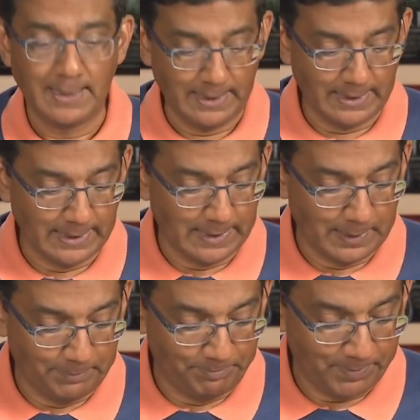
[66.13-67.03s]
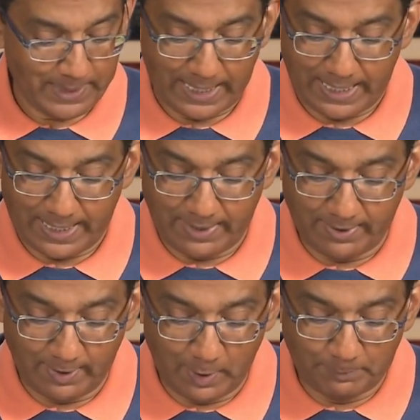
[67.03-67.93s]
Um,
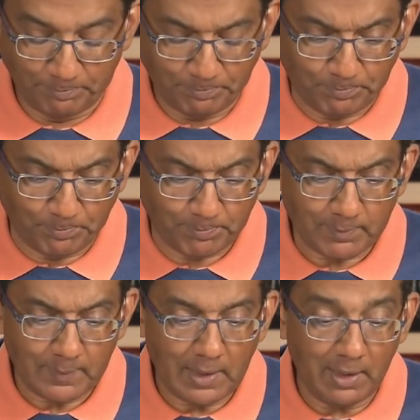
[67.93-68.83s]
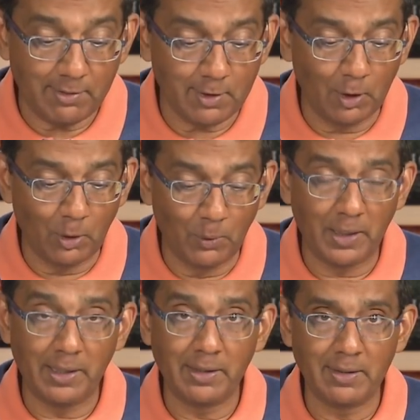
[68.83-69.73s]
and um, so
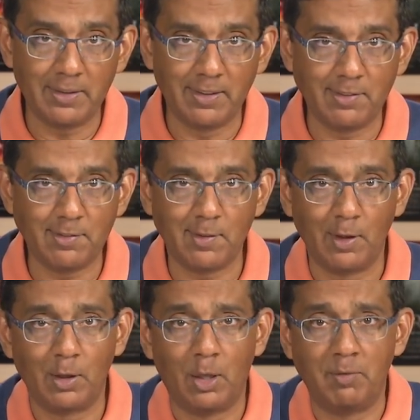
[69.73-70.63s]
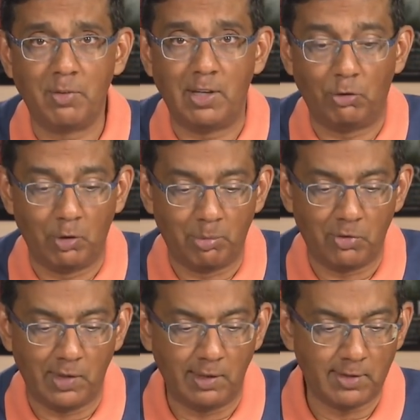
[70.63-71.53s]
uh, this uh, conversation
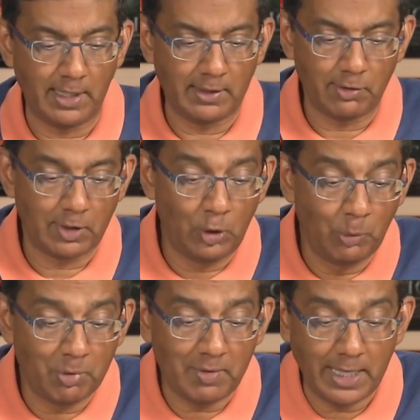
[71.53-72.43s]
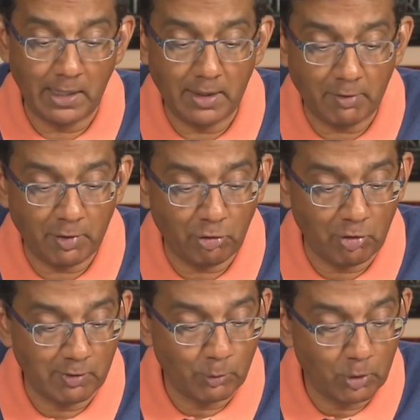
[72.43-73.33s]
proceeds like this Can you provide a
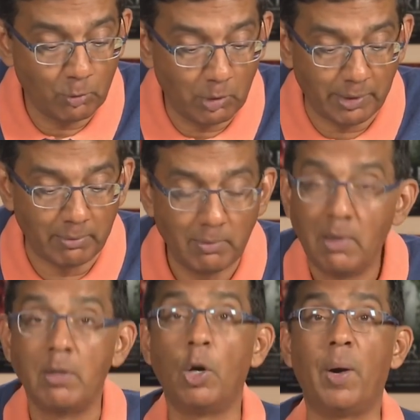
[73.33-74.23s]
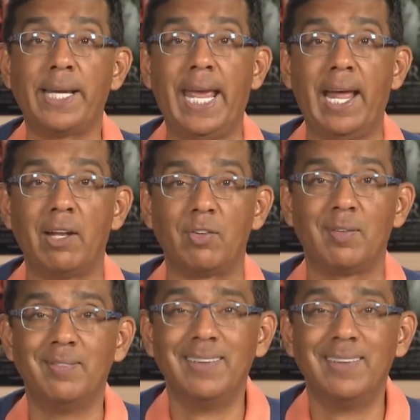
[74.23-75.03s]
definition of the word woman? No, I can't.